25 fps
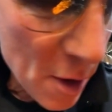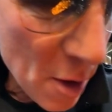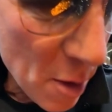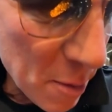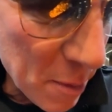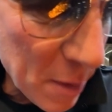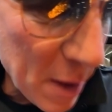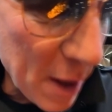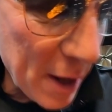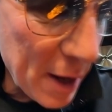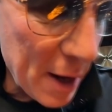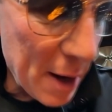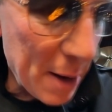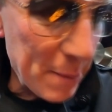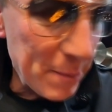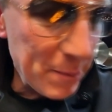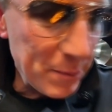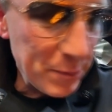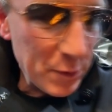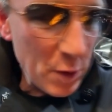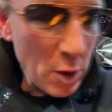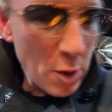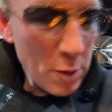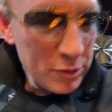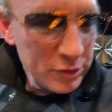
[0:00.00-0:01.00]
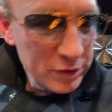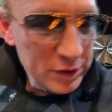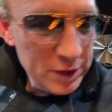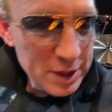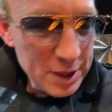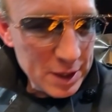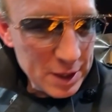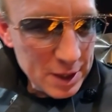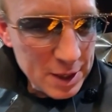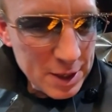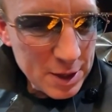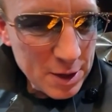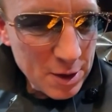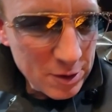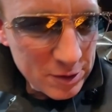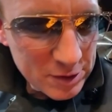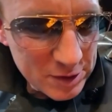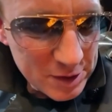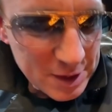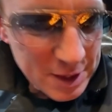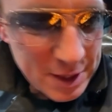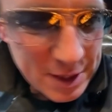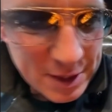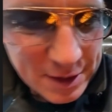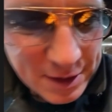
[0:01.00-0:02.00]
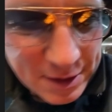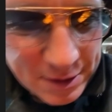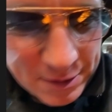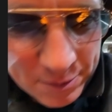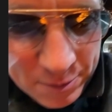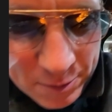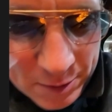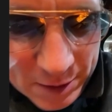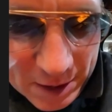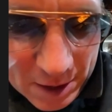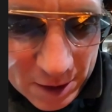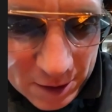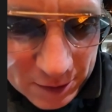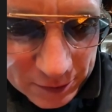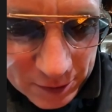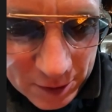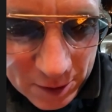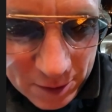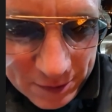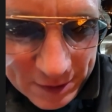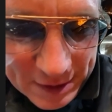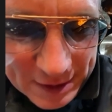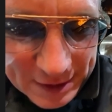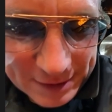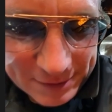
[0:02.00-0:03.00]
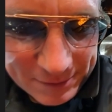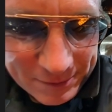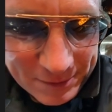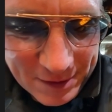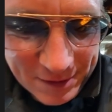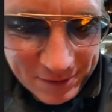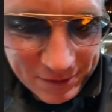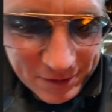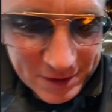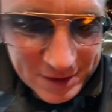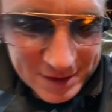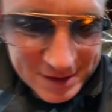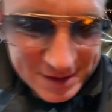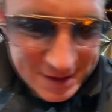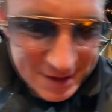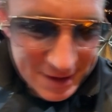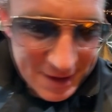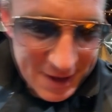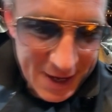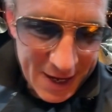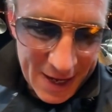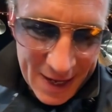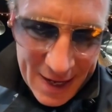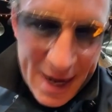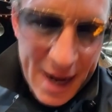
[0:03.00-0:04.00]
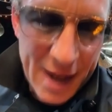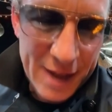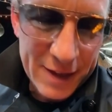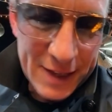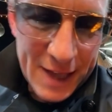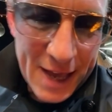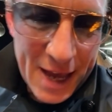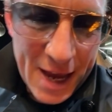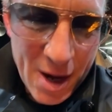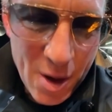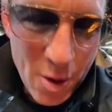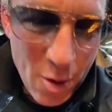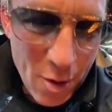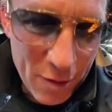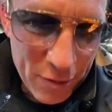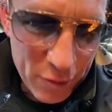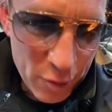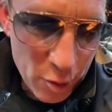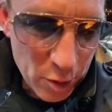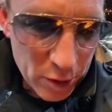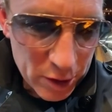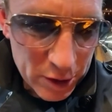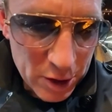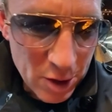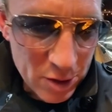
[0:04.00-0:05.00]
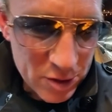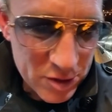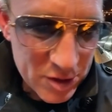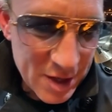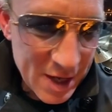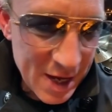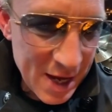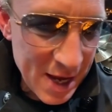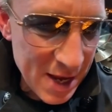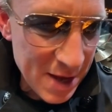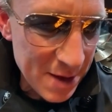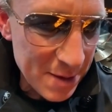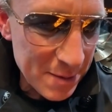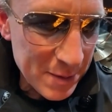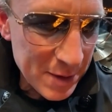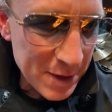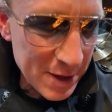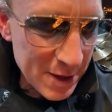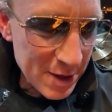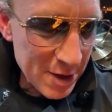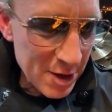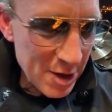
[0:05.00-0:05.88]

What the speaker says: But hopefully he knows, we all know that if he's in LA or if we're close to him,